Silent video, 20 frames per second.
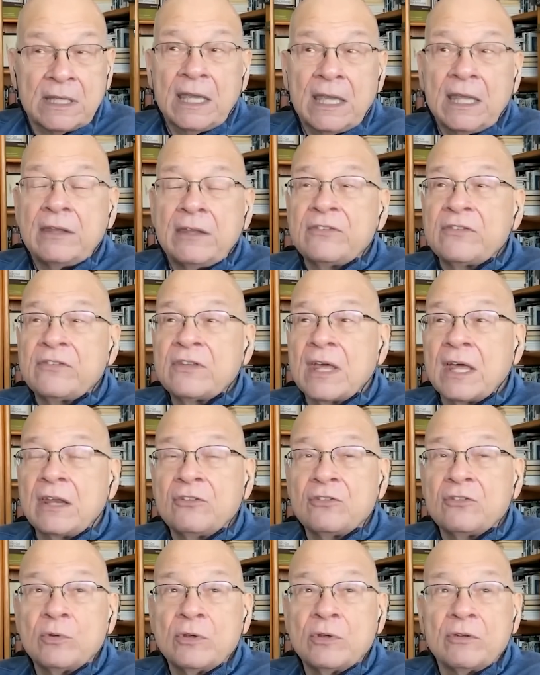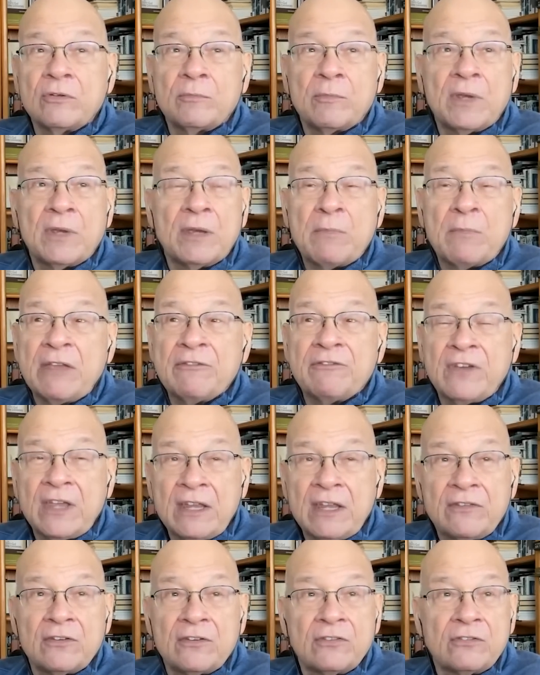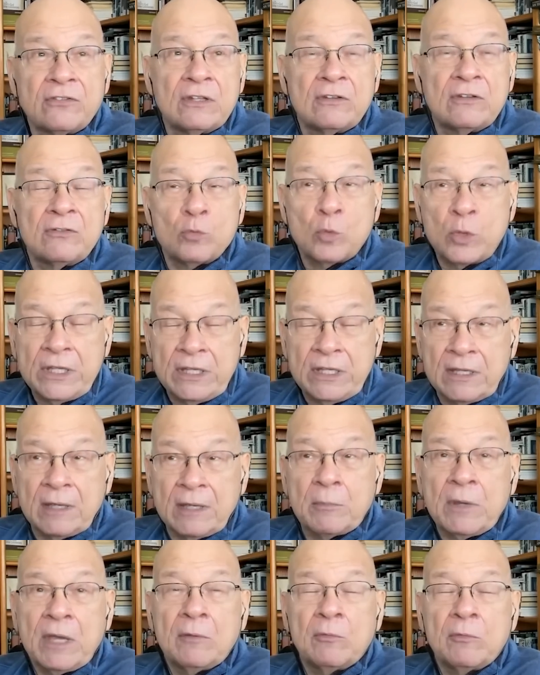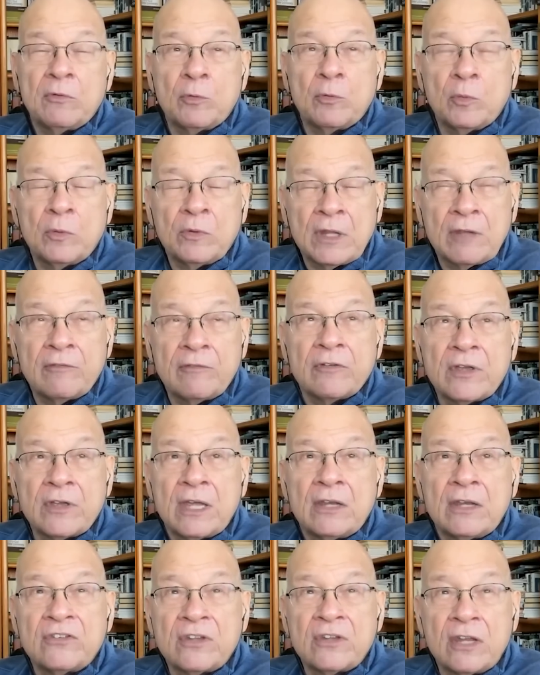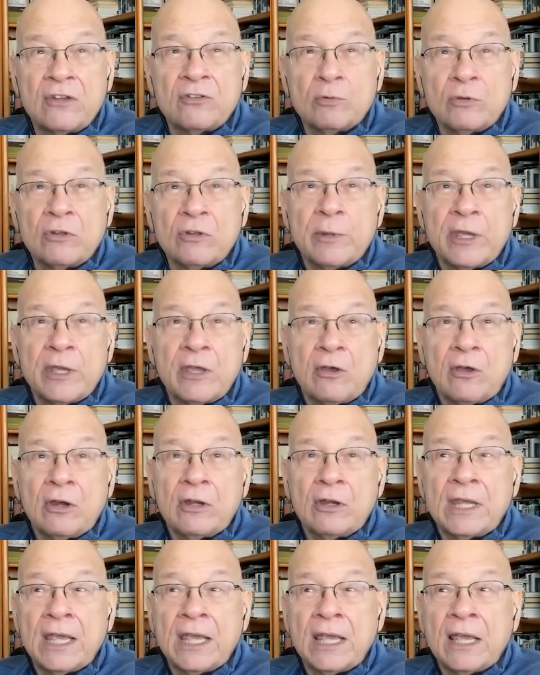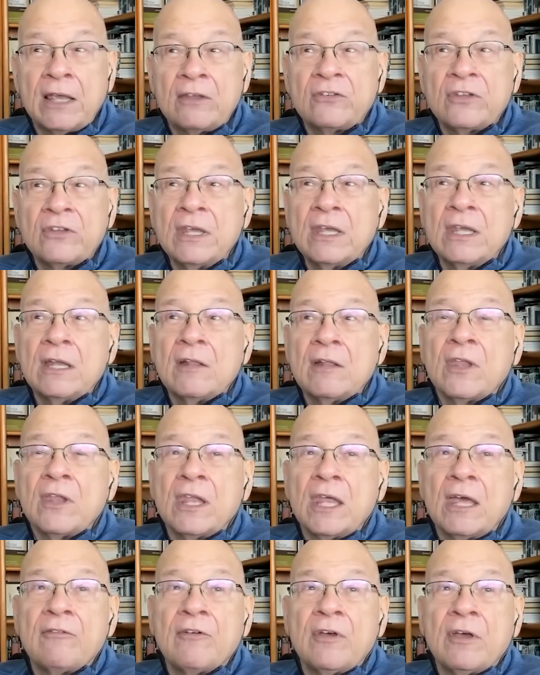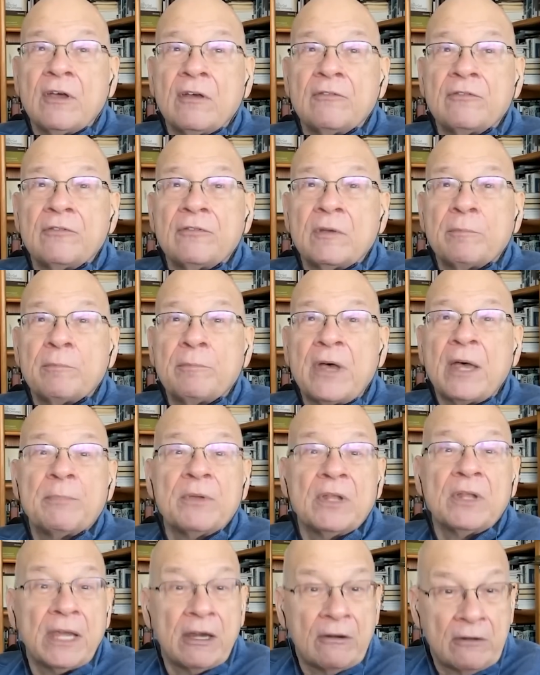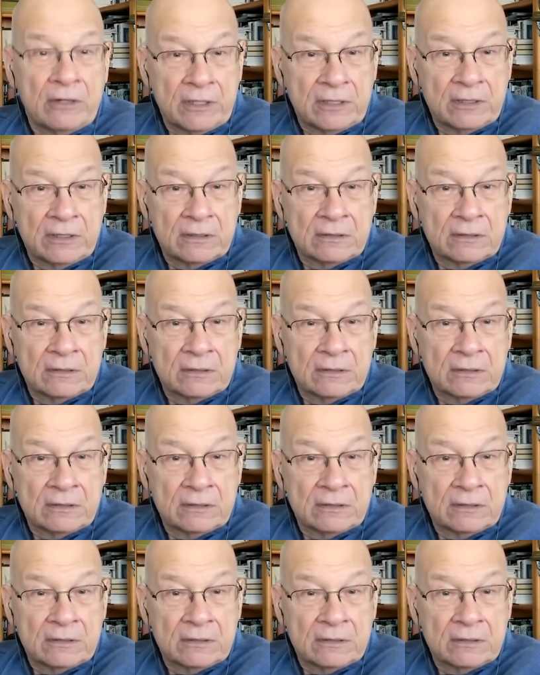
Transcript: It is not as real to my faith is weak. The love of God is not as real to my heart as the love of popularity